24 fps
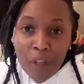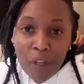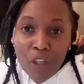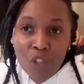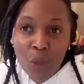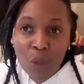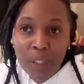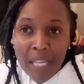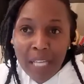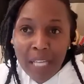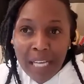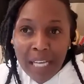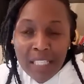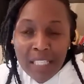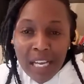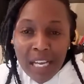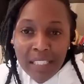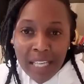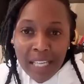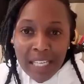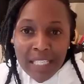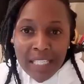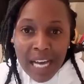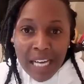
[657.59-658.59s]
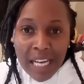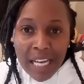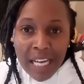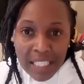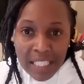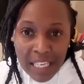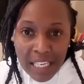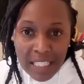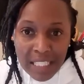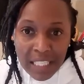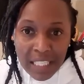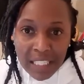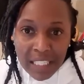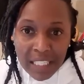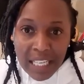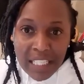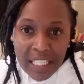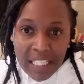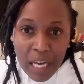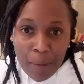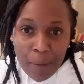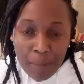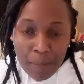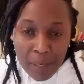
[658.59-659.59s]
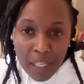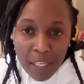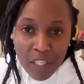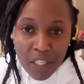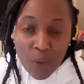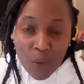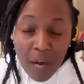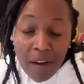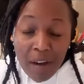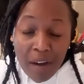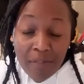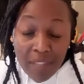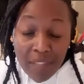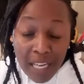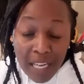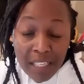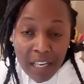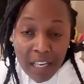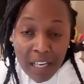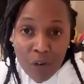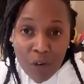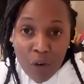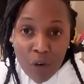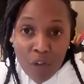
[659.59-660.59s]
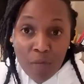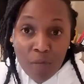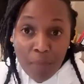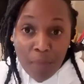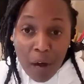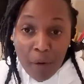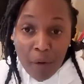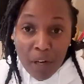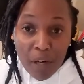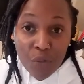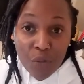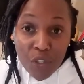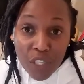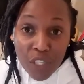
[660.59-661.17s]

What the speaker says: So that access and that ability to have that level of power to